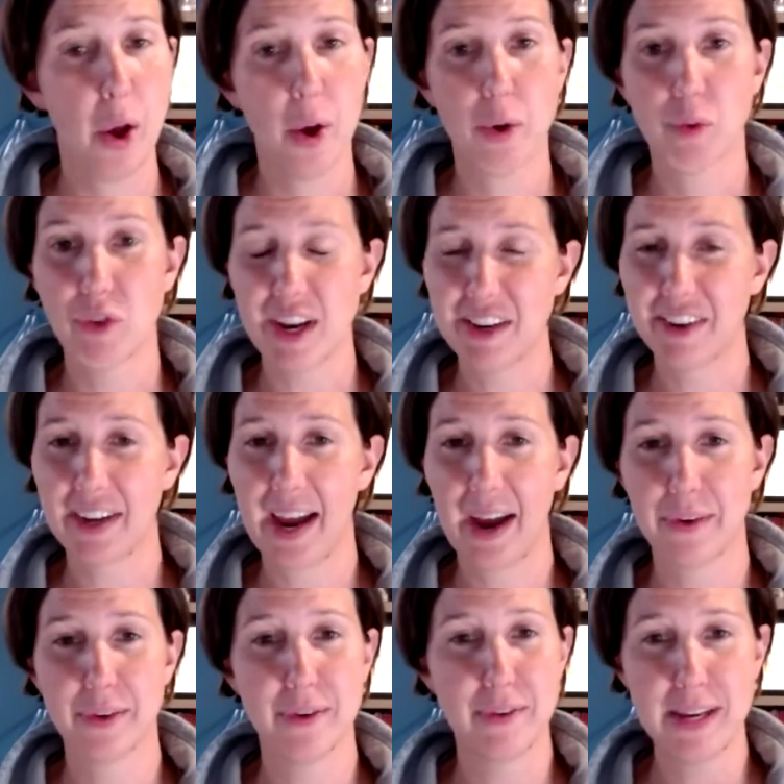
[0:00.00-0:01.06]
reaching out
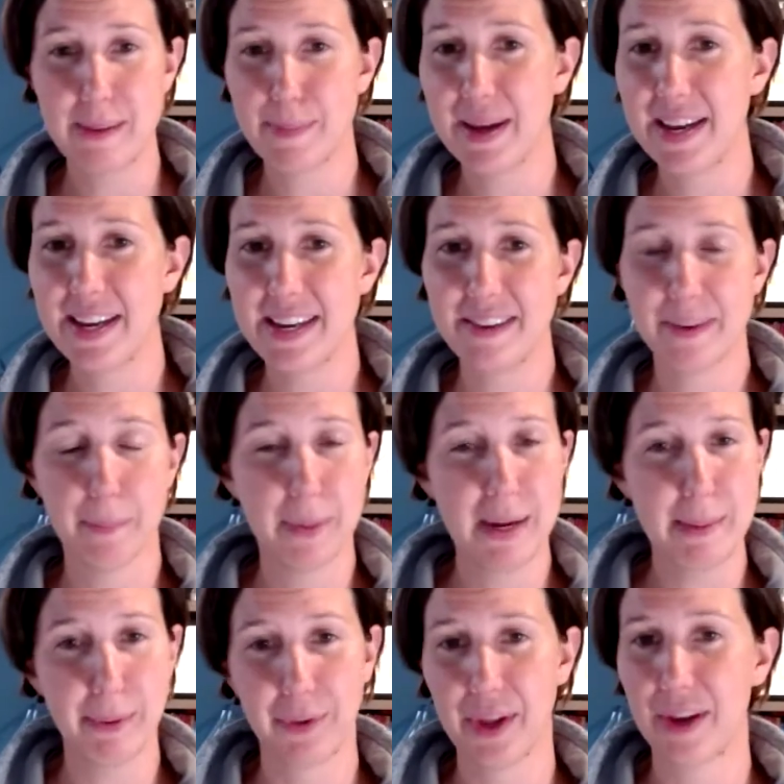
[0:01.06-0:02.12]
to VPs and
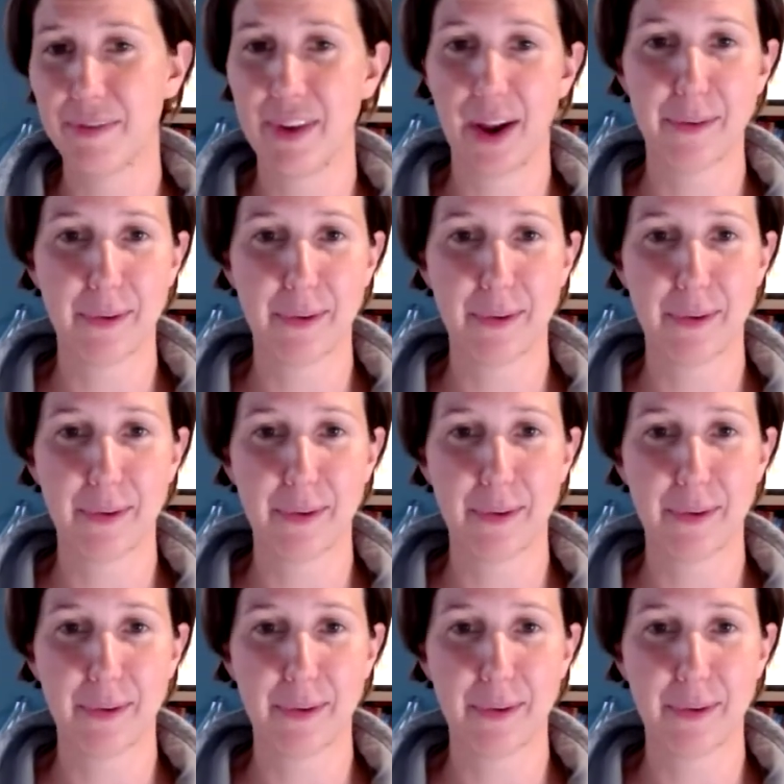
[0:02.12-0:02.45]
people that have done